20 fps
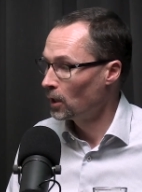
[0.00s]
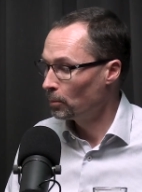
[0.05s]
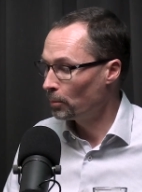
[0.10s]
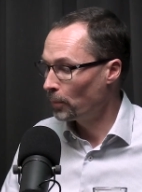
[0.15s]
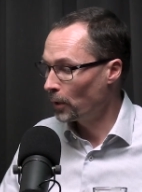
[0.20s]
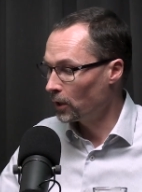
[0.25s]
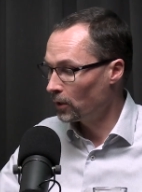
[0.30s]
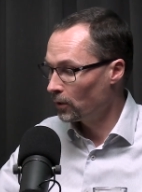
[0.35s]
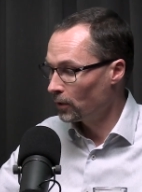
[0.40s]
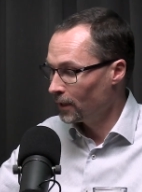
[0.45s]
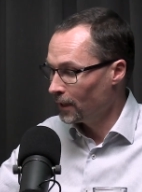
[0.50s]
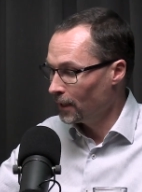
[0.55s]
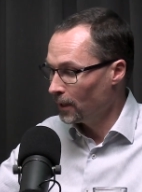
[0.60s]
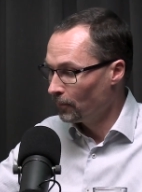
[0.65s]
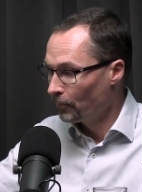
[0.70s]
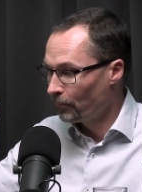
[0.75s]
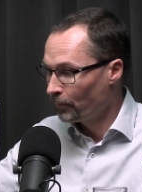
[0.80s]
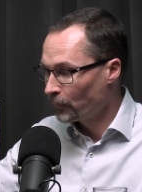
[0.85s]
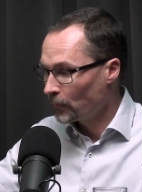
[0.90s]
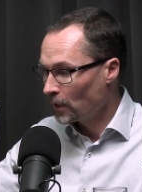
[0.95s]
But
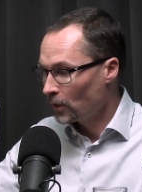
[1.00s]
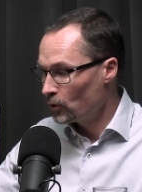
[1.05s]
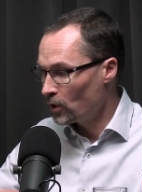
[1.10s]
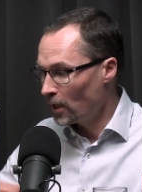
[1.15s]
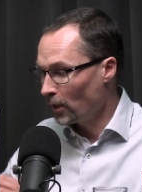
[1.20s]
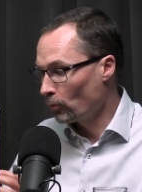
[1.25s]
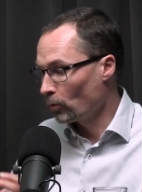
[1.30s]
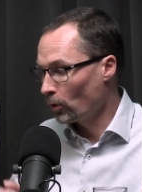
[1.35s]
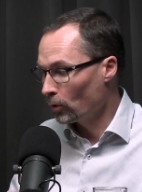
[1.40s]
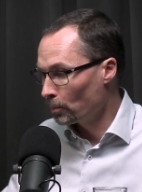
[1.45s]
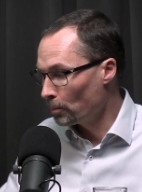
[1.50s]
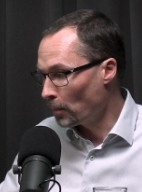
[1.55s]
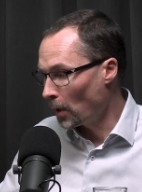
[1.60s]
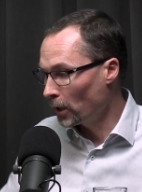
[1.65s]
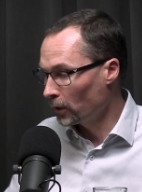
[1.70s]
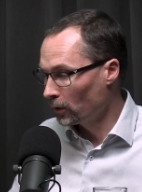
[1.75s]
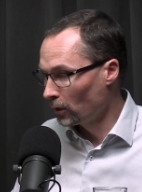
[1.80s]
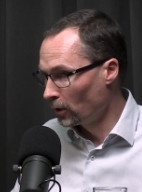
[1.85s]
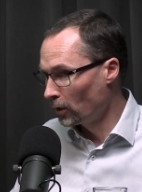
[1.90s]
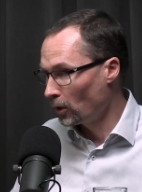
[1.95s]
the general
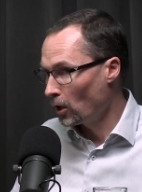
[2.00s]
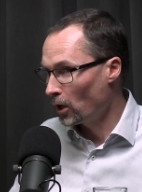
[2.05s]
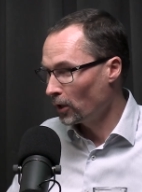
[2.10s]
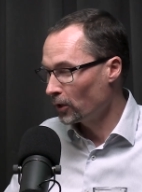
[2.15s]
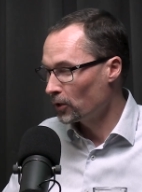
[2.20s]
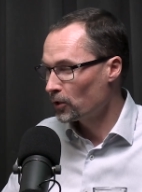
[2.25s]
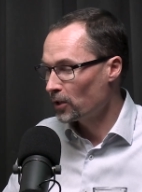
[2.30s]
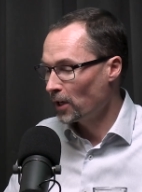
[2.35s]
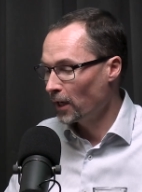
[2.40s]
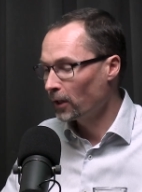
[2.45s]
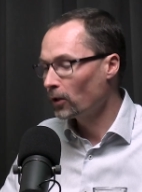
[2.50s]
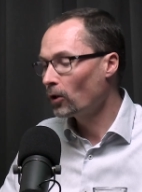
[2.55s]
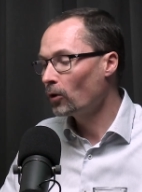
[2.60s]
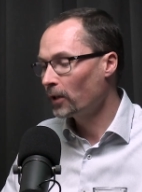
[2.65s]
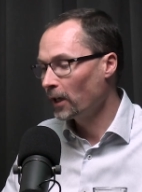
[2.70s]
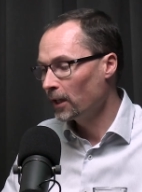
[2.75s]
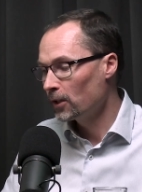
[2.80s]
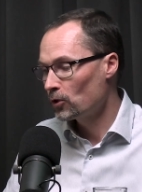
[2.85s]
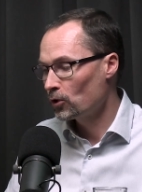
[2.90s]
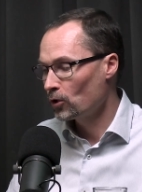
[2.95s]
model on saying,
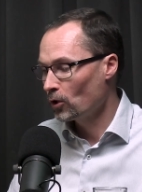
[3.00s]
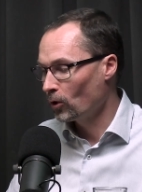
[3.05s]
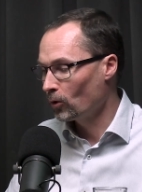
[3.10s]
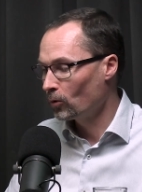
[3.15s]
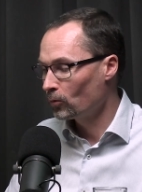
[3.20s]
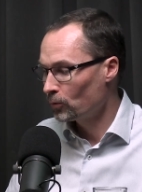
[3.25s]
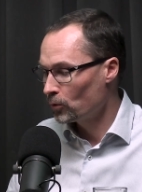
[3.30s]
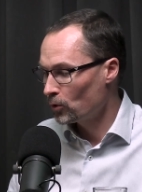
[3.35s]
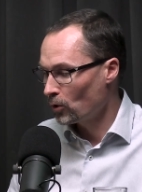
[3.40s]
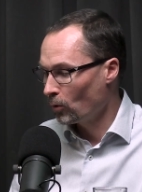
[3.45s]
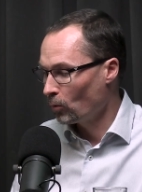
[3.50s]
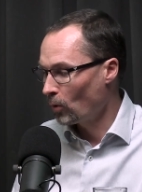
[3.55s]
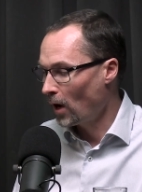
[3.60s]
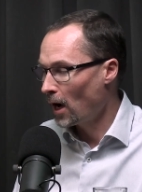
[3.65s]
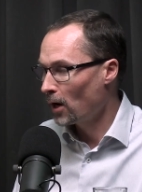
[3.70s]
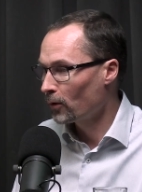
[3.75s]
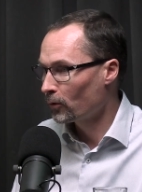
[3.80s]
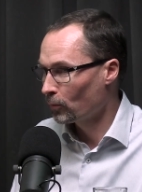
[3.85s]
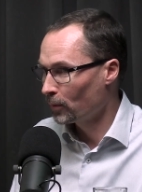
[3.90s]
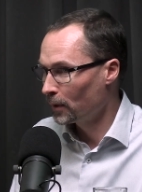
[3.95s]
okay, so
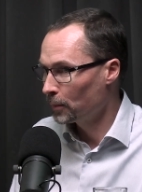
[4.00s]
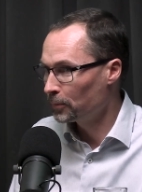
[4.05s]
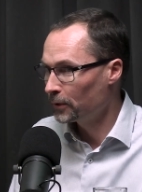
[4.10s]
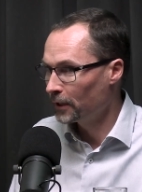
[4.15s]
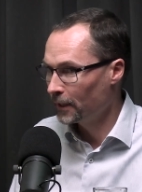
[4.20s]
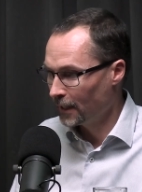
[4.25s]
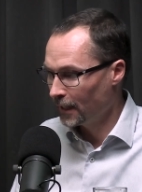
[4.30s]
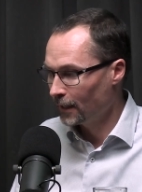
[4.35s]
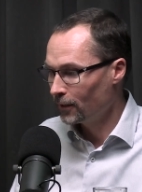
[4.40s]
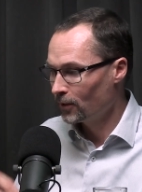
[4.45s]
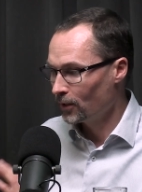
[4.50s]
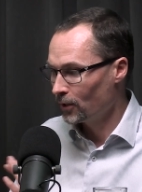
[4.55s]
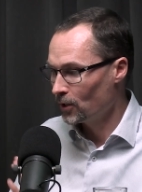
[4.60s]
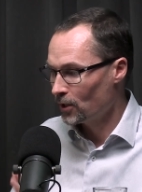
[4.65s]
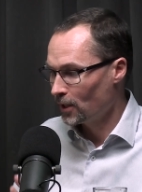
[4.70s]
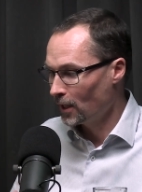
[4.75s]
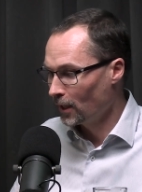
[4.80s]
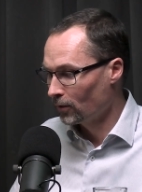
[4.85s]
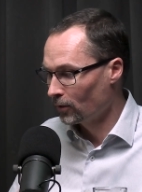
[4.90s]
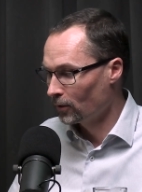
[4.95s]
how do we predict the
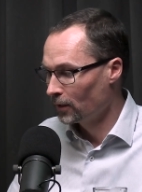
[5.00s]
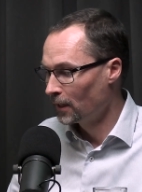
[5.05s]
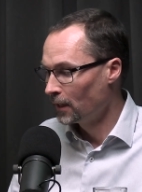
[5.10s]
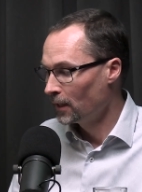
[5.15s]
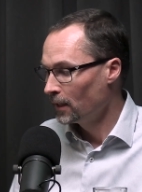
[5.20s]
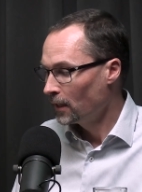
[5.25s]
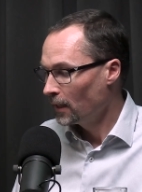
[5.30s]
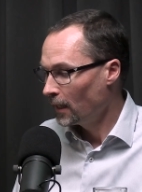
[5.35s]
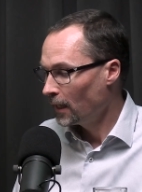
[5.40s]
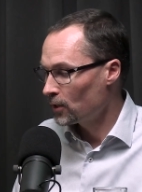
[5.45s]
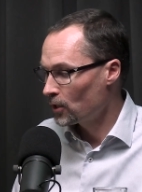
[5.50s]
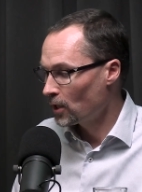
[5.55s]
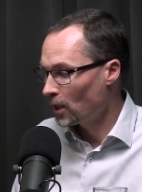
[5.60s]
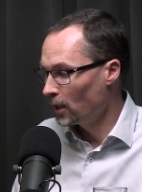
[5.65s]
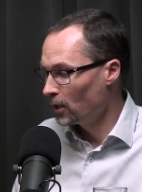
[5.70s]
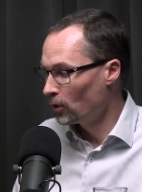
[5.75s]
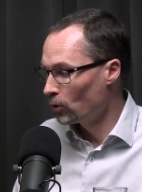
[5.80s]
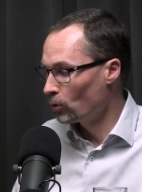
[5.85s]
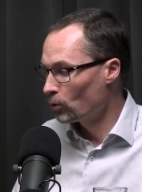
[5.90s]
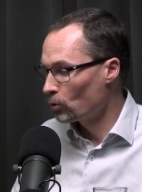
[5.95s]
single
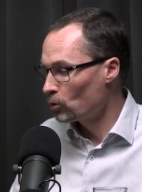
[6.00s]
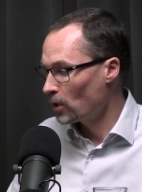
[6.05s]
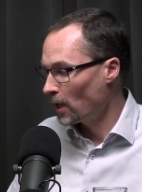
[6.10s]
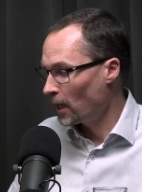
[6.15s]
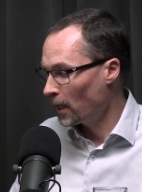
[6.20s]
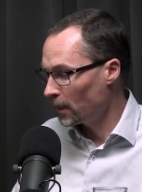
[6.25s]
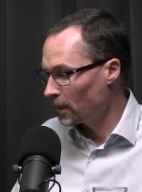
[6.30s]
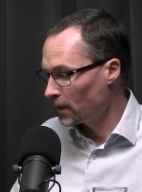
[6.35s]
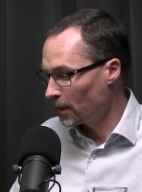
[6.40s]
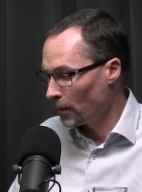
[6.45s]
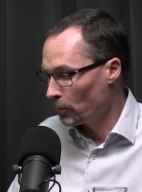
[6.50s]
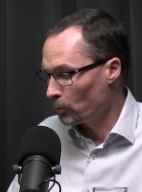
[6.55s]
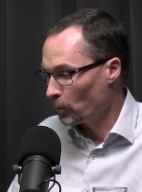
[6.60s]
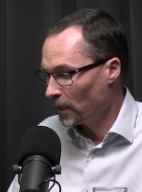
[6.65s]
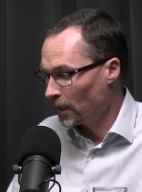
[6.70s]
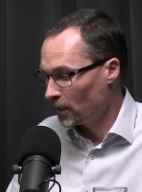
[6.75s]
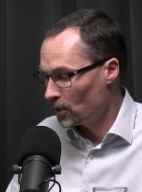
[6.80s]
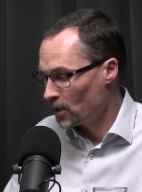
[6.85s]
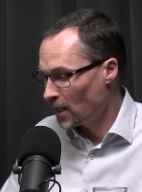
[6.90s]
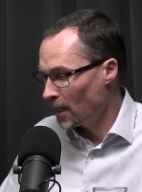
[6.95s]
SKUs and that
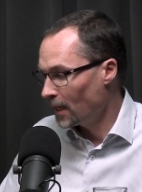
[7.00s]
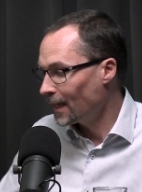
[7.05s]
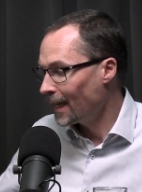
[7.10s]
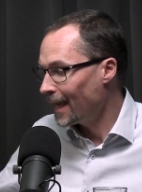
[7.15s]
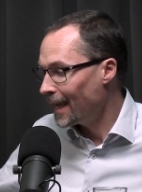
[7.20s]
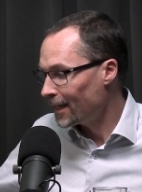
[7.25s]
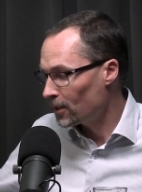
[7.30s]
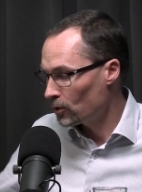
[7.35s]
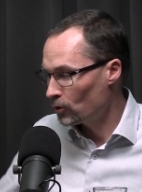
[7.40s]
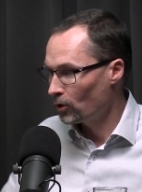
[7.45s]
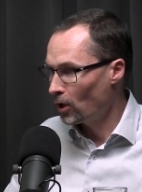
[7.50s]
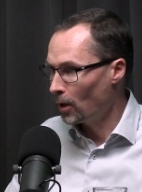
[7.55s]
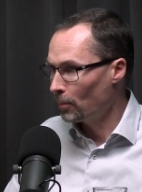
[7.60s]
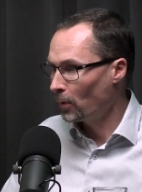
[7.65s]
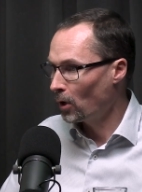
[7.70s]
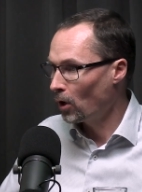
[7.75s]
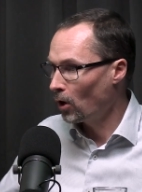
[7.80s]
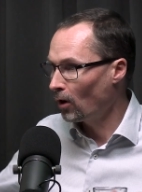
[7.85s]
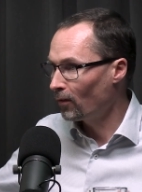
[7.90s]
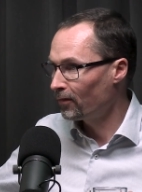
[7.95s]
we can take X
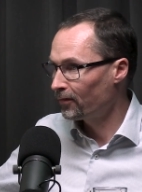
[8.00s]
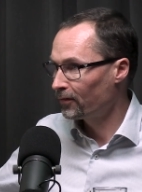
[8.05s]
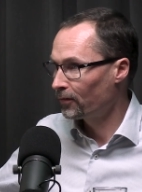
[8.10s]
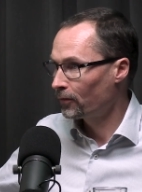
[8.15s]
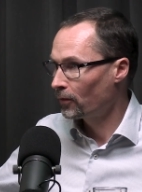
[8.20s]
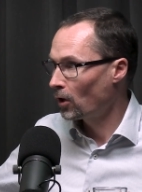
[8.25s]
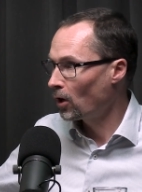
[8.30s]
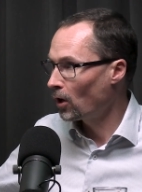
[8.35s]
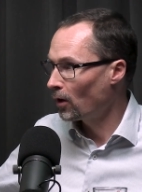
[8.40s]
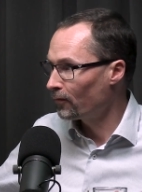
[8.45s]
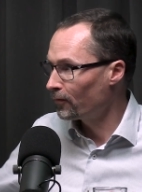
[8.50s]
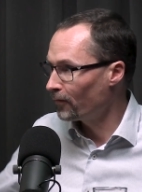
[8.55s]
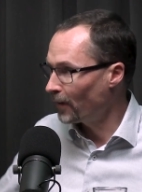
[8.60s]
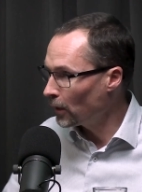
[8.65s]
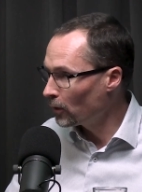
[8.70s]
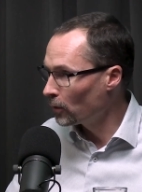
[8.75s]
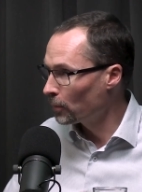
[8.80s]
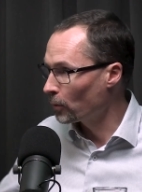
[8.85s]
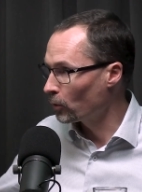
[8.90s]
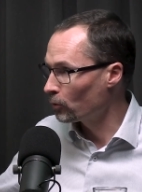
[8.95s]
number of
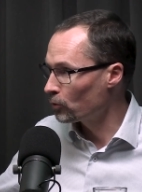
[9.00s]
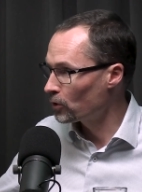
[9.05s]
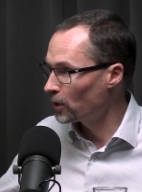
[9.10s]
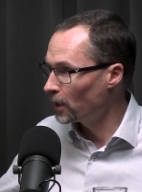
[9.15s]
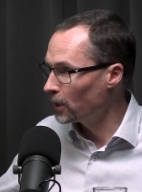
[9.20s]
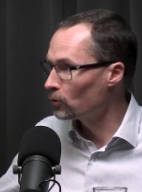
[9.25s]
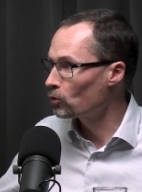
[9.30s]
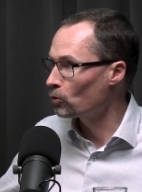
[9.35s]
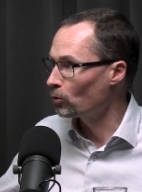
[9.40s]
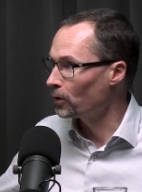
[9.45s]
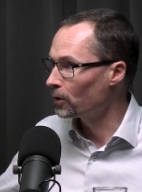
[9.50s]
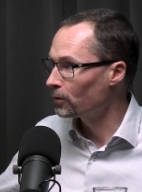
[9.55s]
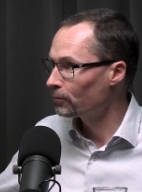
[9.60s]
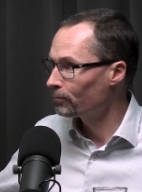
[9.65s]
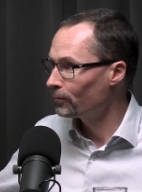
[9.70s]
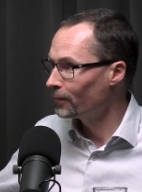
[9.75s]
variables into it,